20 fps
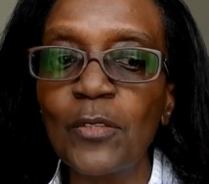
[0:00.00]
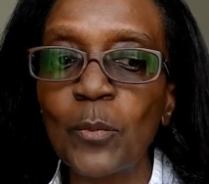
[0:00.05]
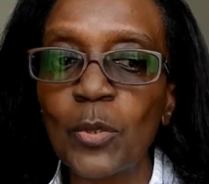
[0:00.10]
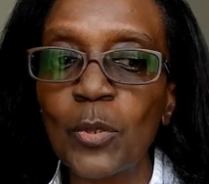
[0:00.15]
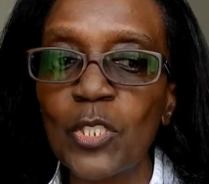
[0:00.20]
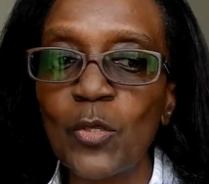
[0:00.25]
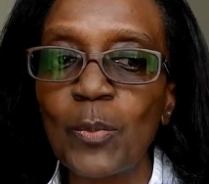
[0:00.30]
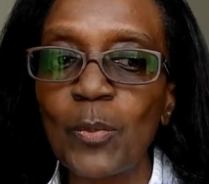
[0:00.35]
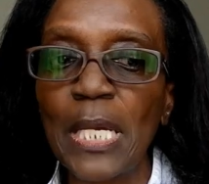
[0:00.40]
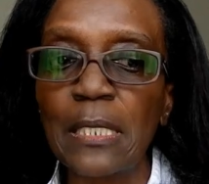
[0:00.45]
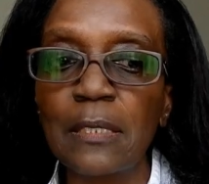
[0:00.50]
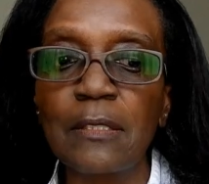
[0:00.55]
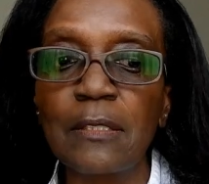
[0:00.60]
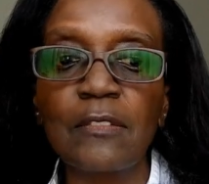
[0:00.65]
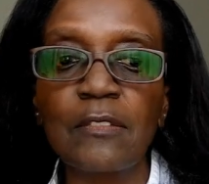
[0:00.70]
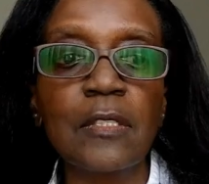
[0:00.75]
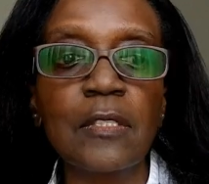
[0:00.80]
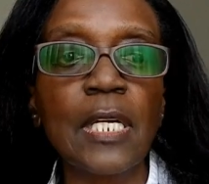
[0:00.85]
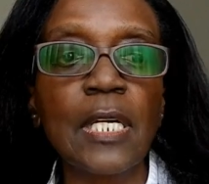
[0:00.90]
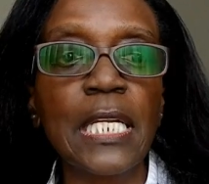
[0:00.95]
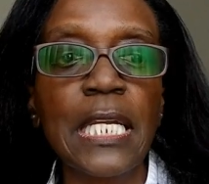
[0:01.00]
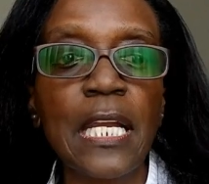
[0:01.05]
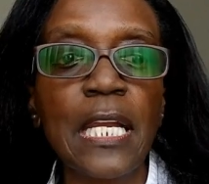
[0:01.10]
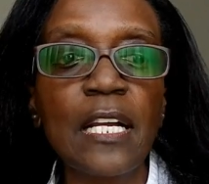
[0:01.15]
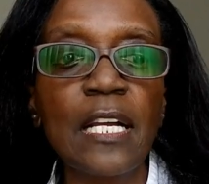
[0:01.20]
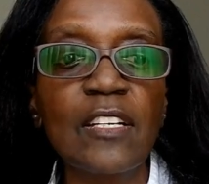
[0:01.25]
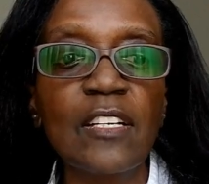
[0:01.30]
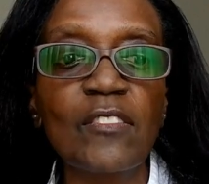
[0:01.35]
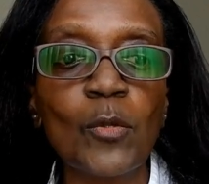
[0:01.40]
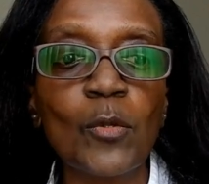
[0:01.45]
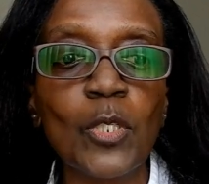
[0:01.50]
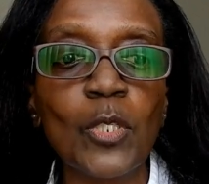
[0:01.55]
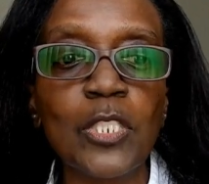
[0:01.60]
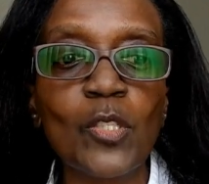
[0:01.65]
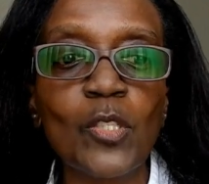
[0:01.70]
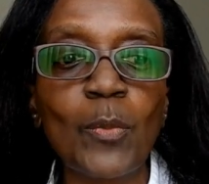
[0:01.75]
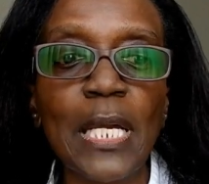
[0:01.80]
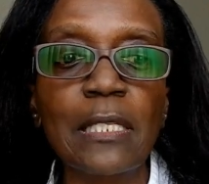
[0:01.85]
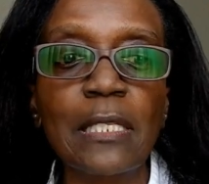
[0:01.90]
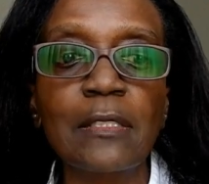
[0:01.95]
perspective, the caregiver
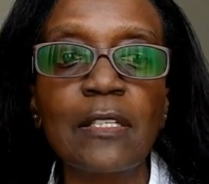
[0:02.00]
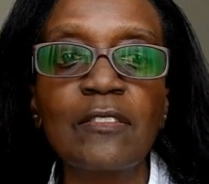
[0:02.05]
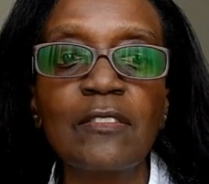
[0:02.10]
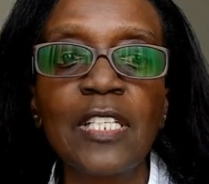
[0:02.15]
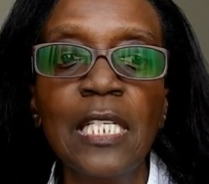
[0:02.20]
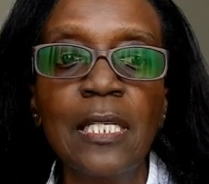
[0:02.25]
perspective,